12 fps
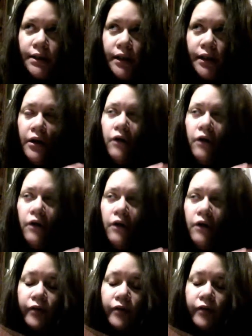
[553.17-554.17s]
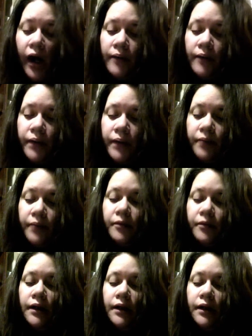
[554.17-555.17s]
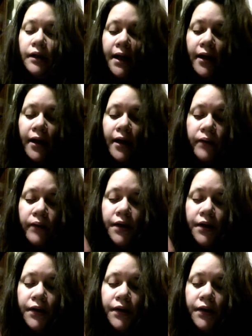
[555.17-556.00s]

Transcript: and whatever. I want to compile with